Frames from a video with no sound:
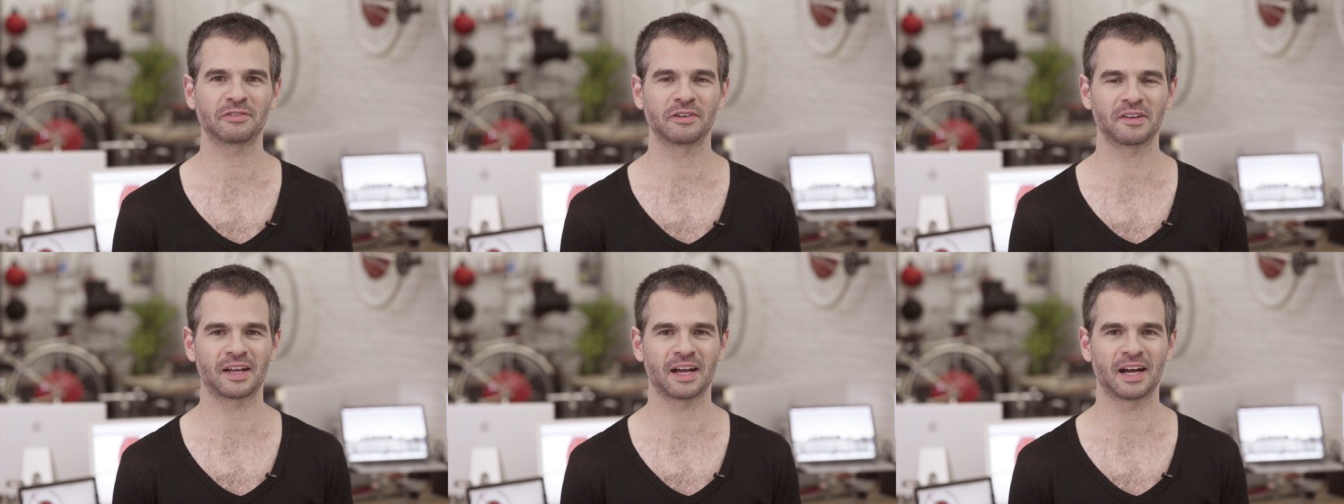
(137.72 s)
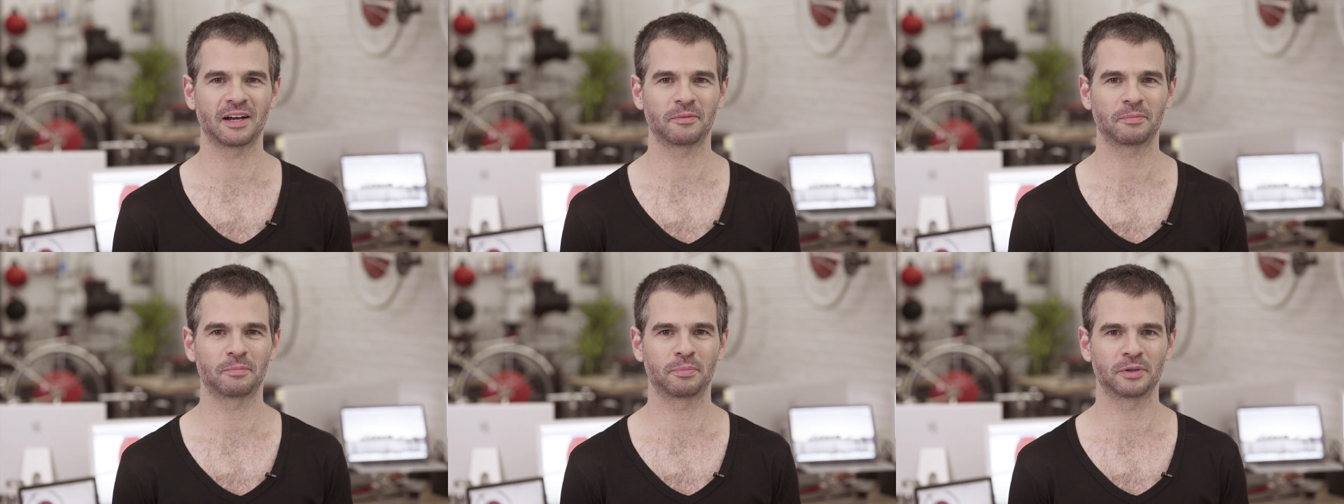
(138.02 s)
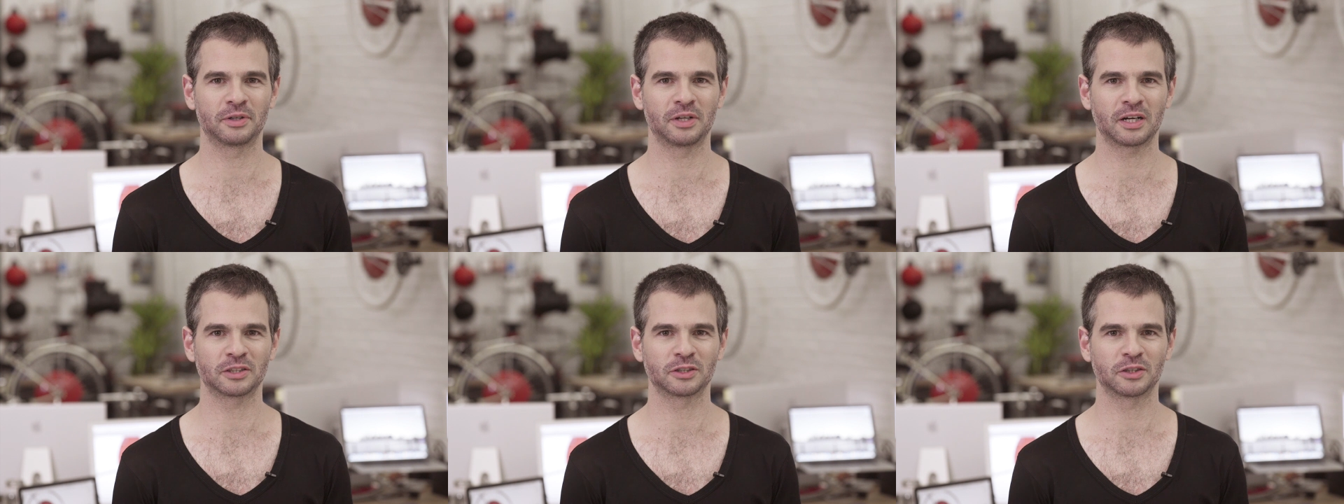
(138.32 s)
After that,
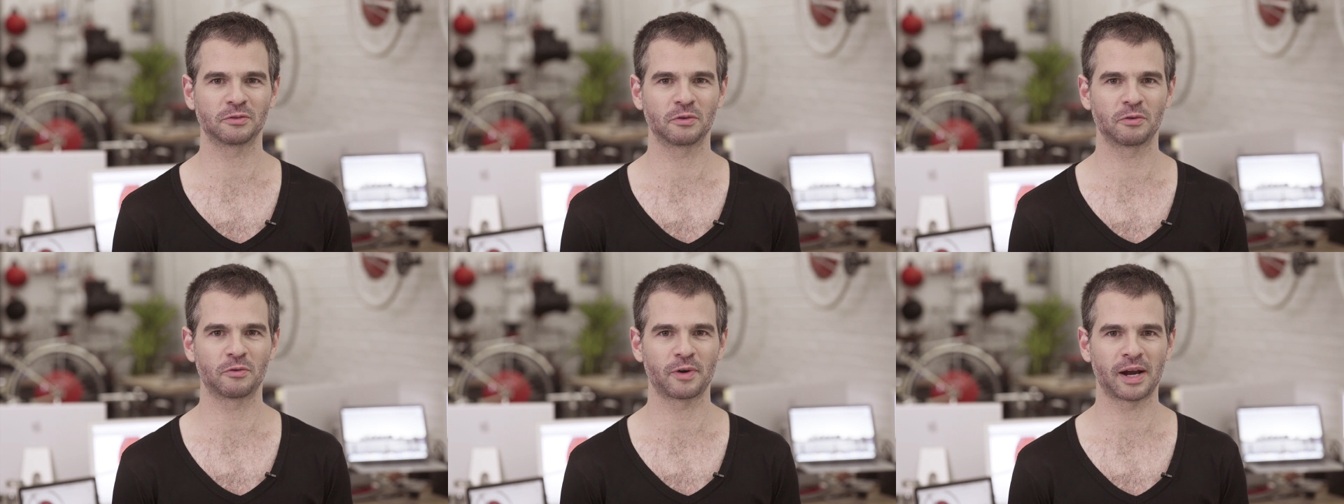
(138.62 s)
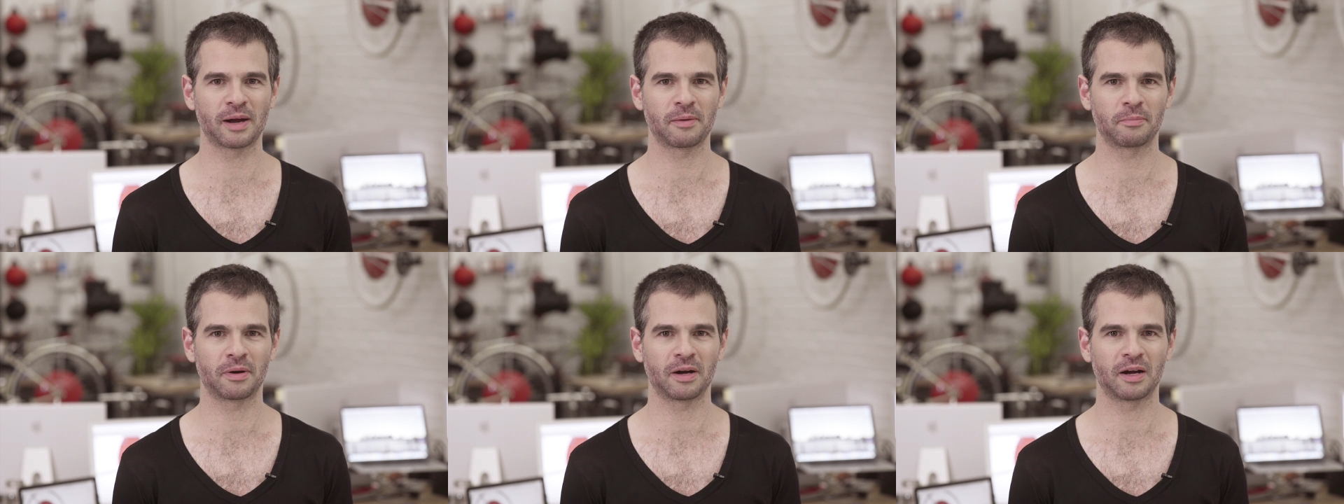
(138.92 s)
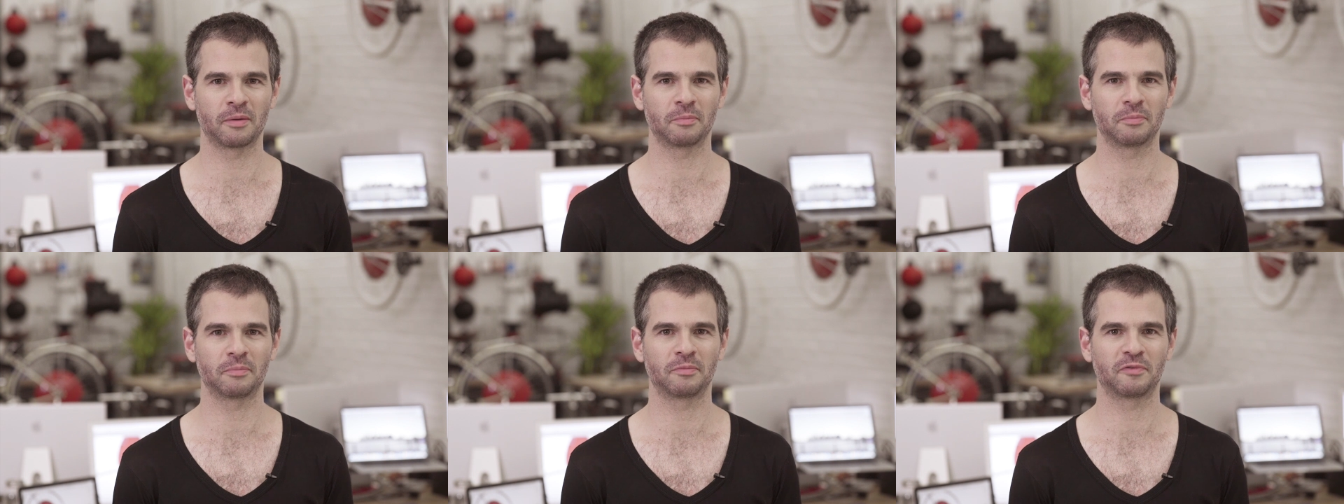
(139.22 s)
production will ramp
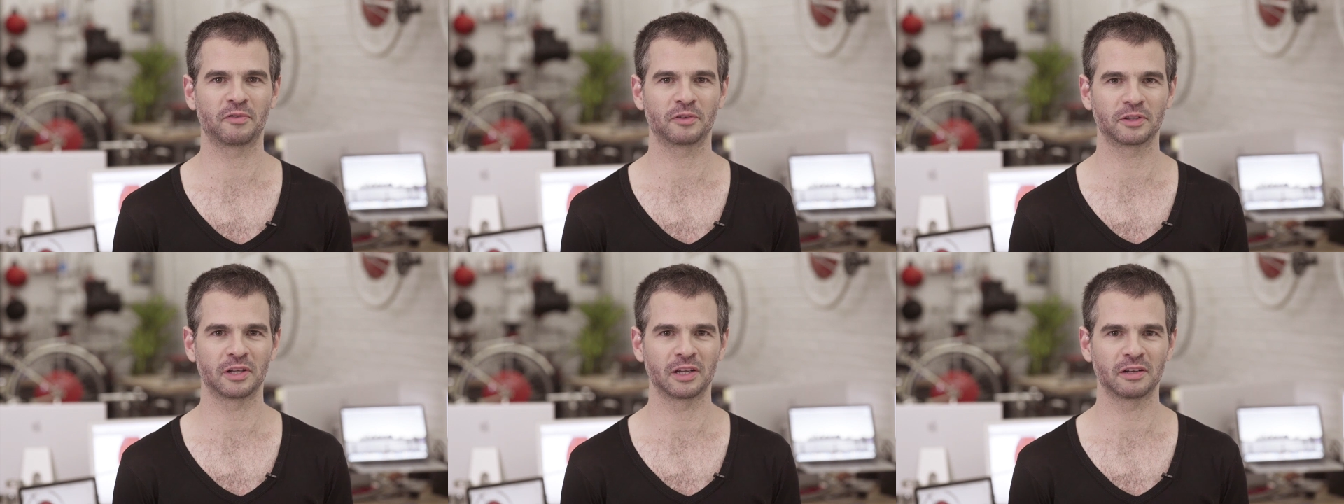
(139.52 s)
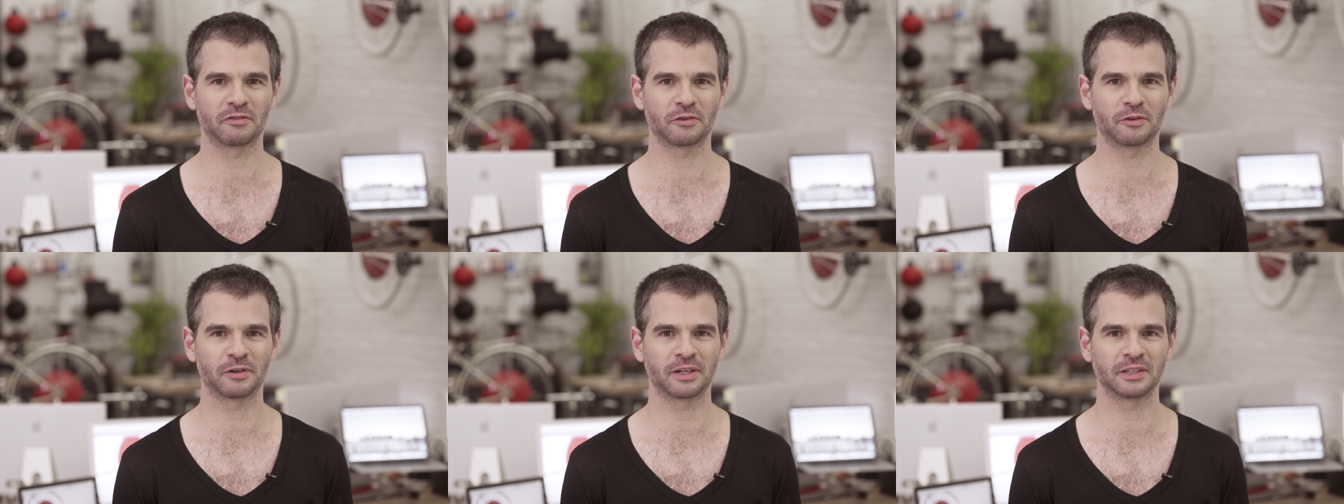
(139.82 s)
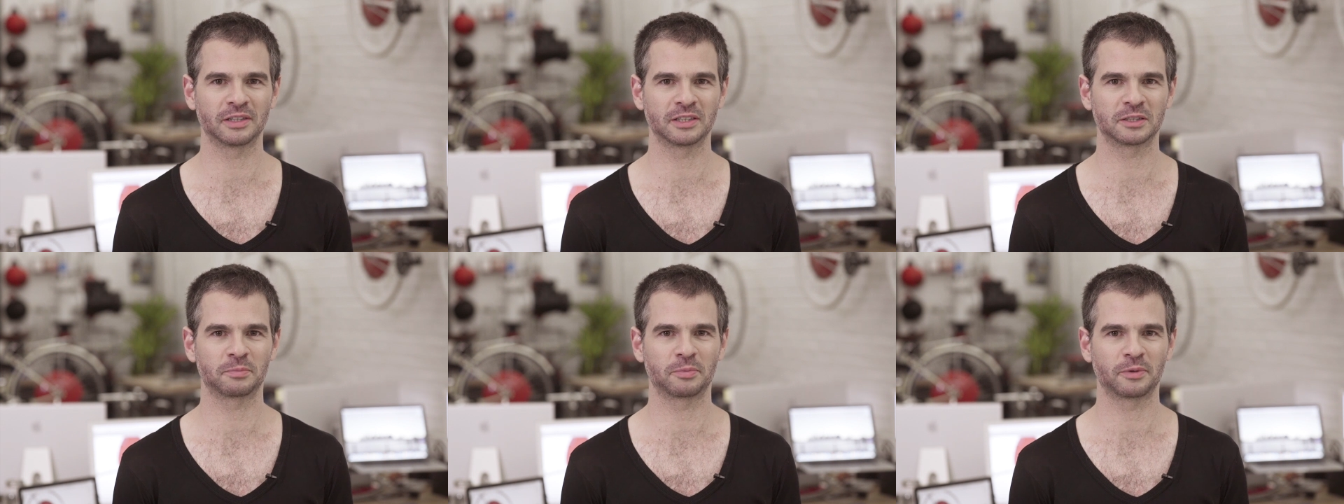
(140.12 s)
up for
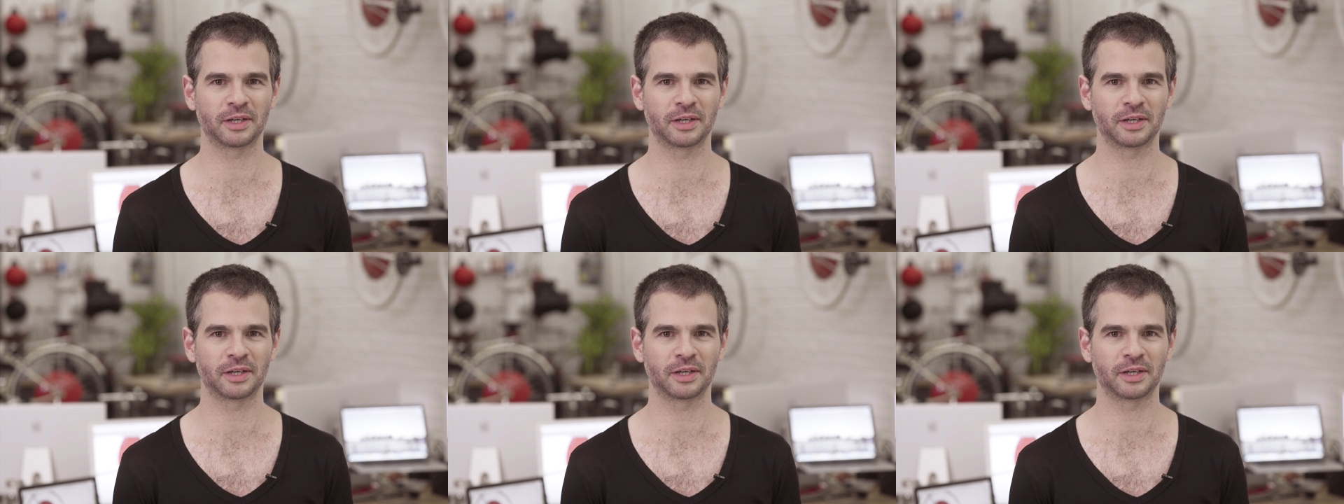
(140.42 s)
delivery in the